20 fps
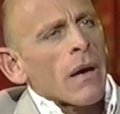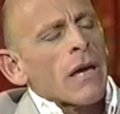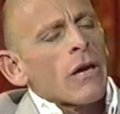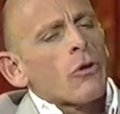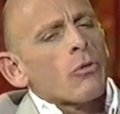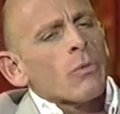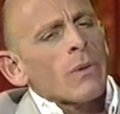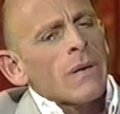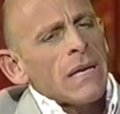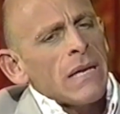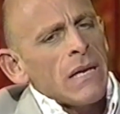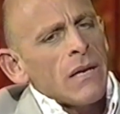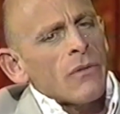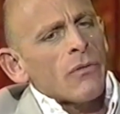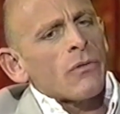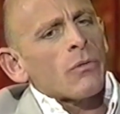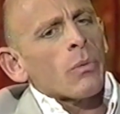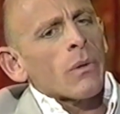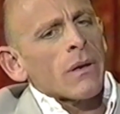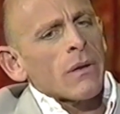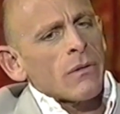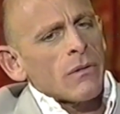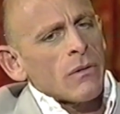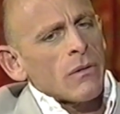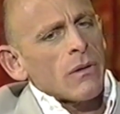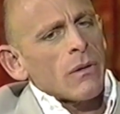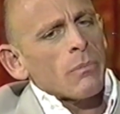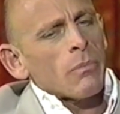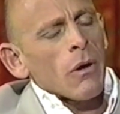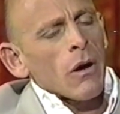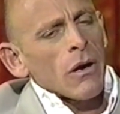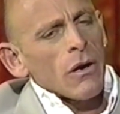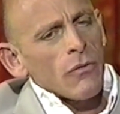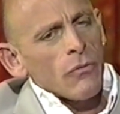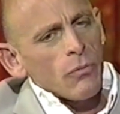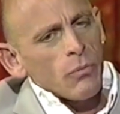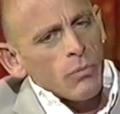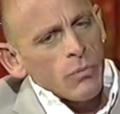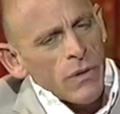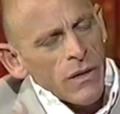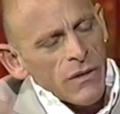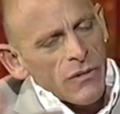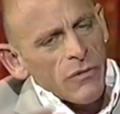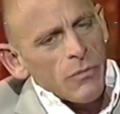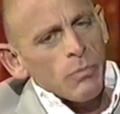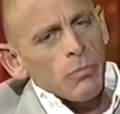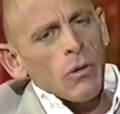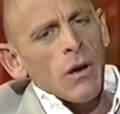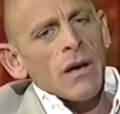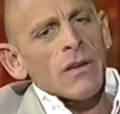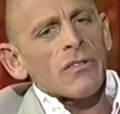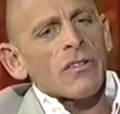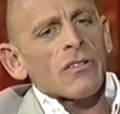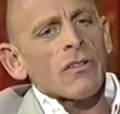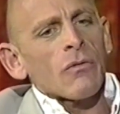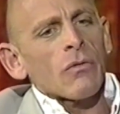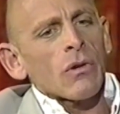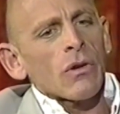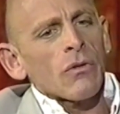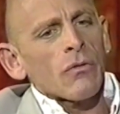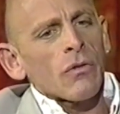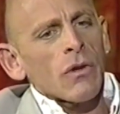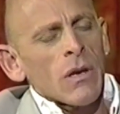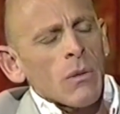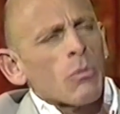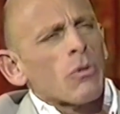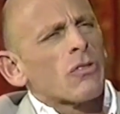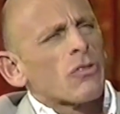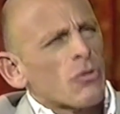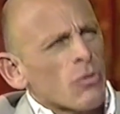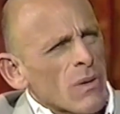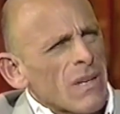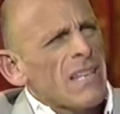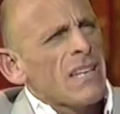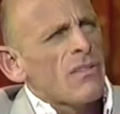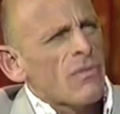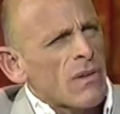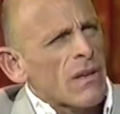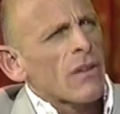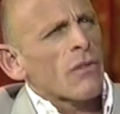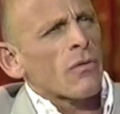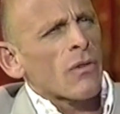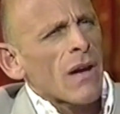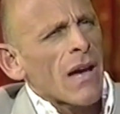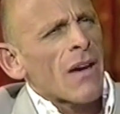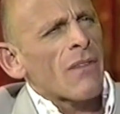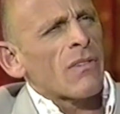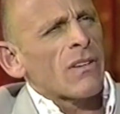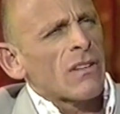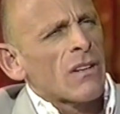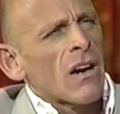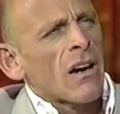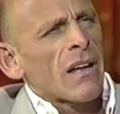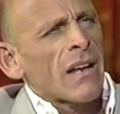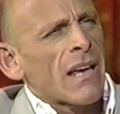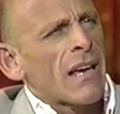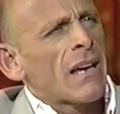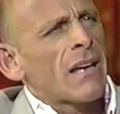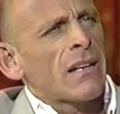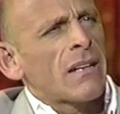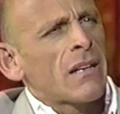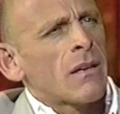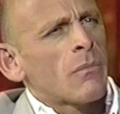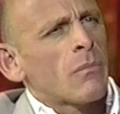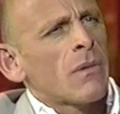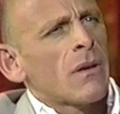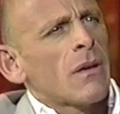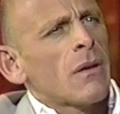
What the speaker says: I grieved. Part of this process of looking for him was grieving for having not had him.